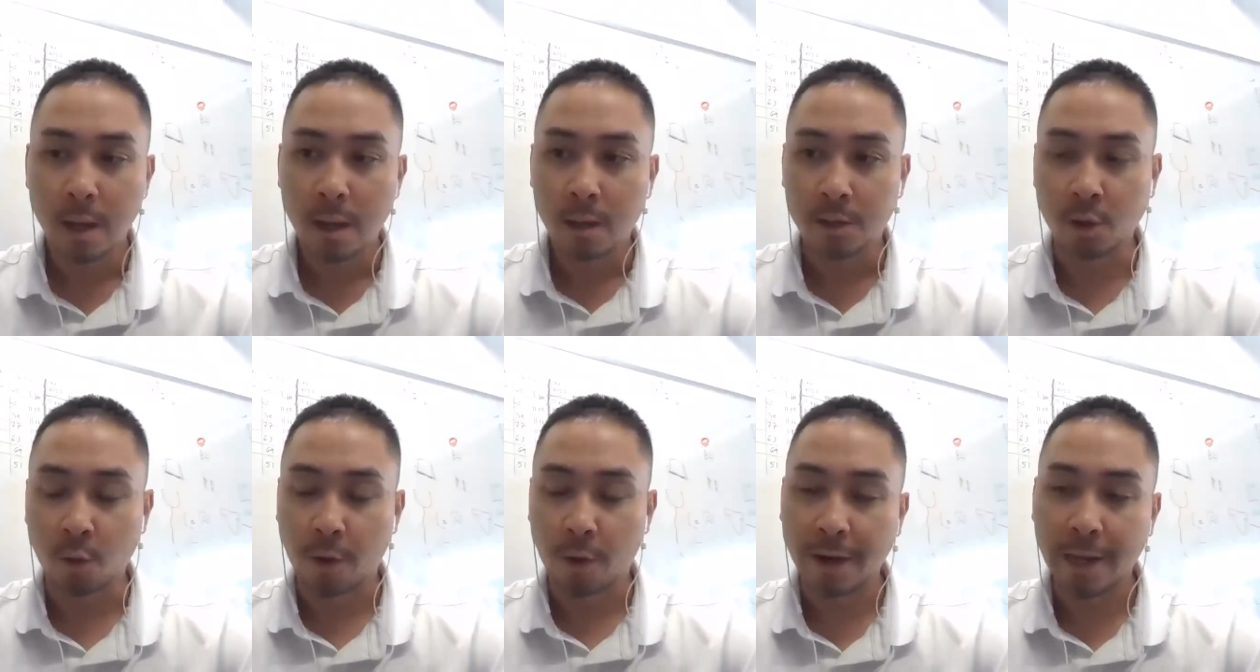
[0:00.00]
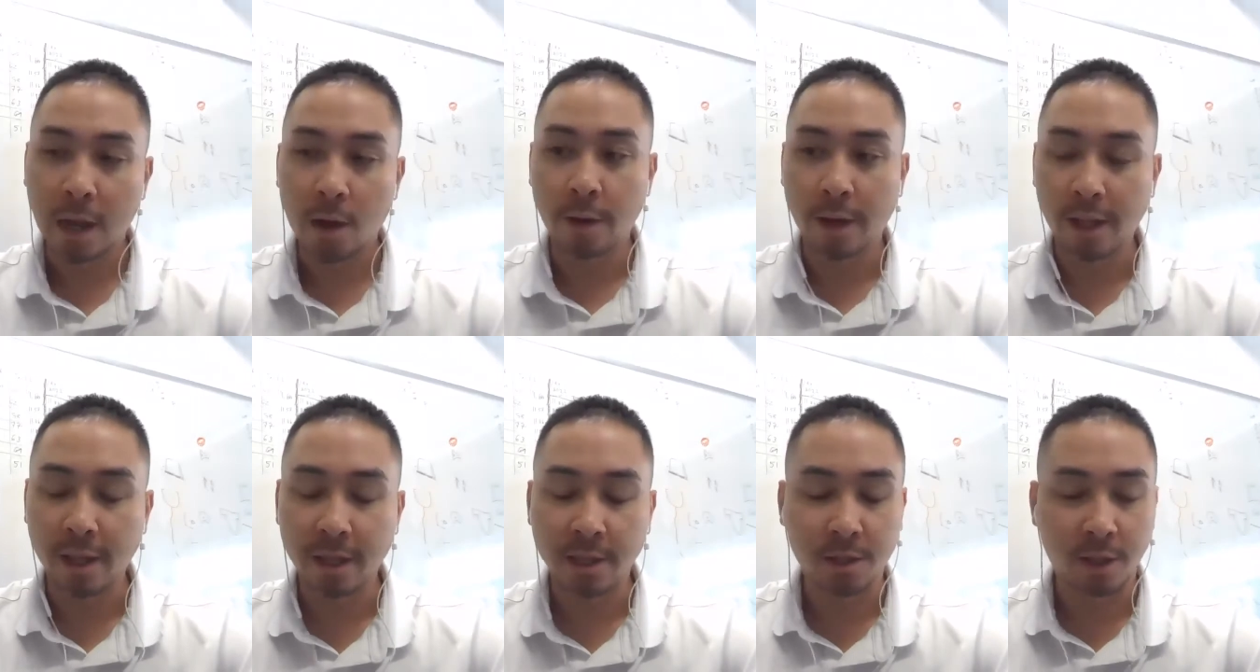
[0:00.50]
So right now
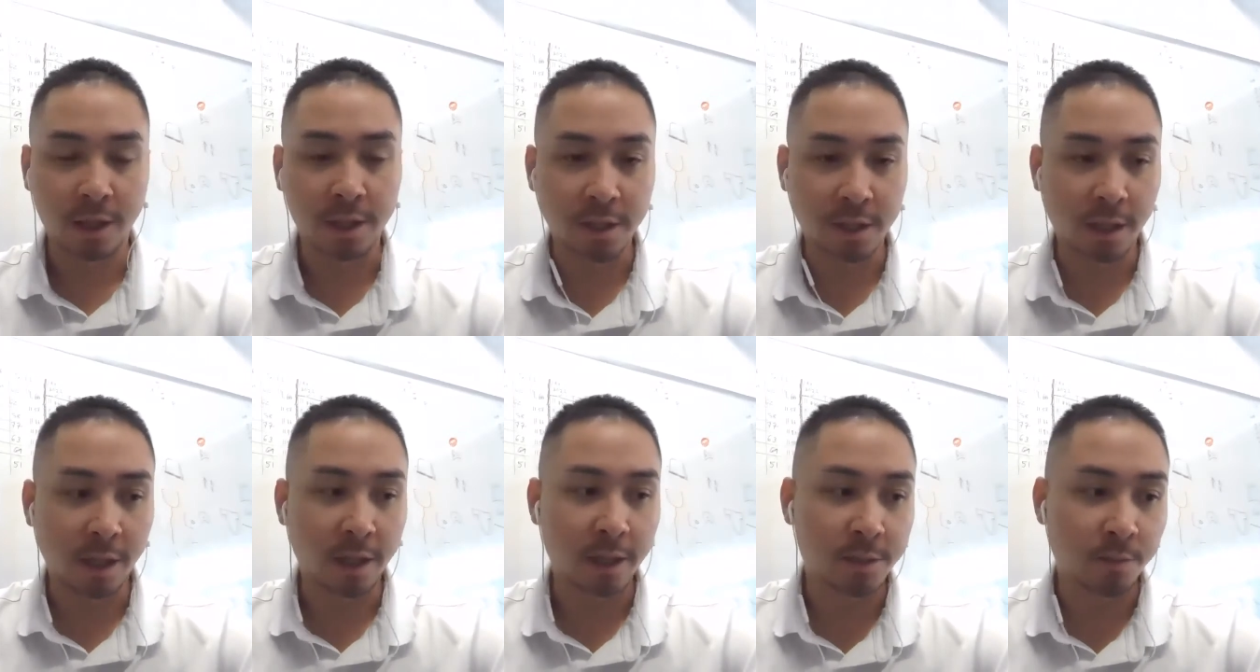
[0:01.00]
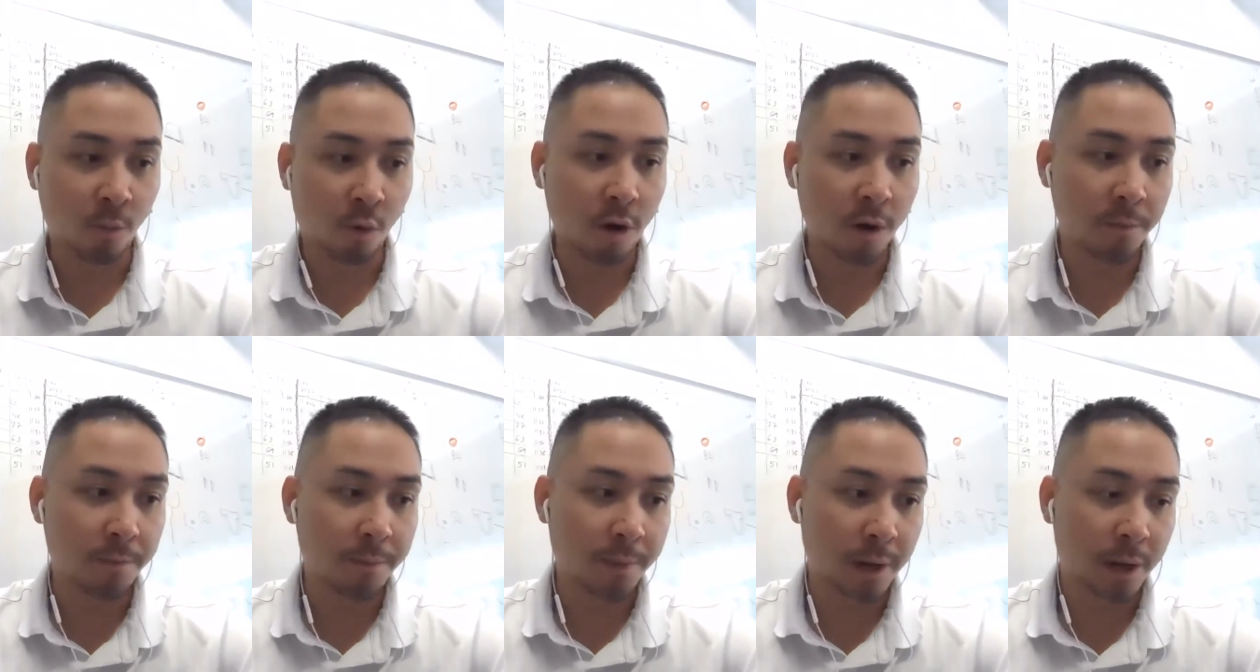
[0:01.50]
it's more
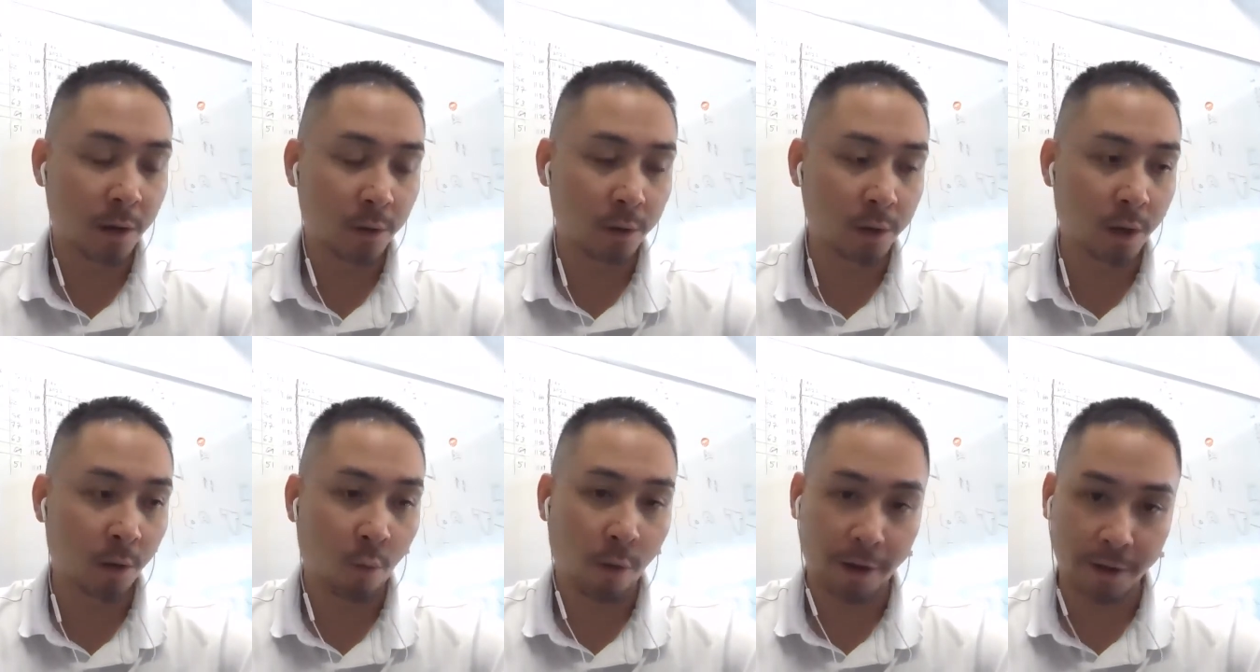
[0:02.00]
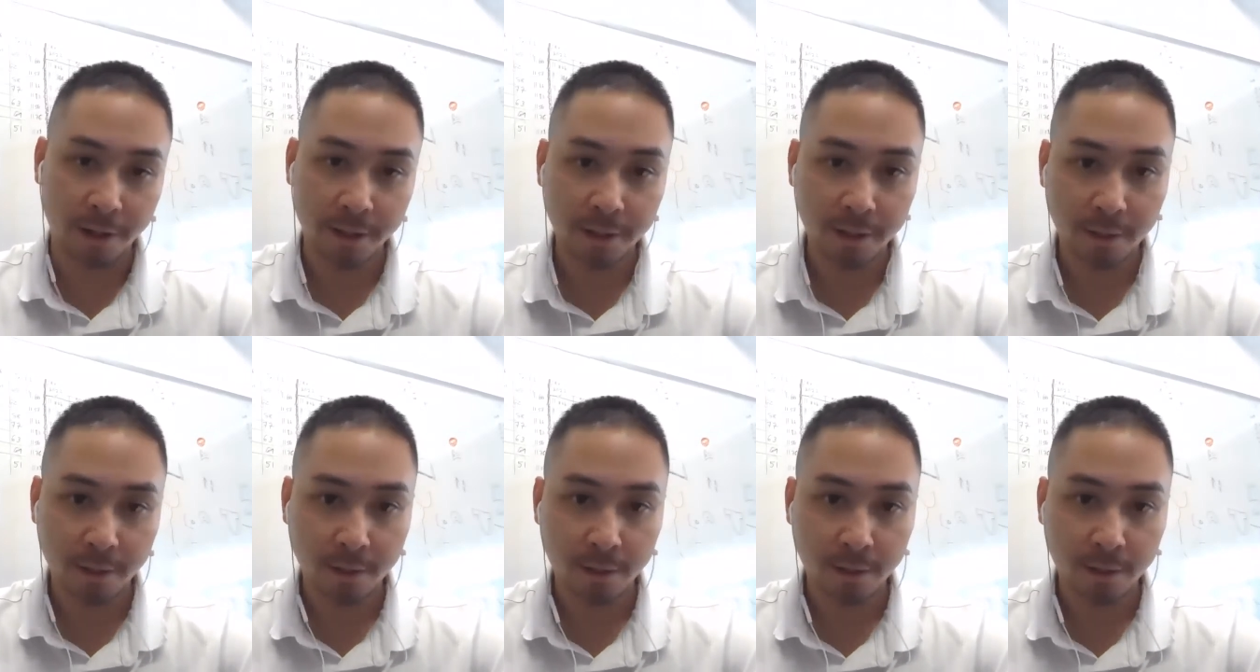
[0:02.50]
about awareness.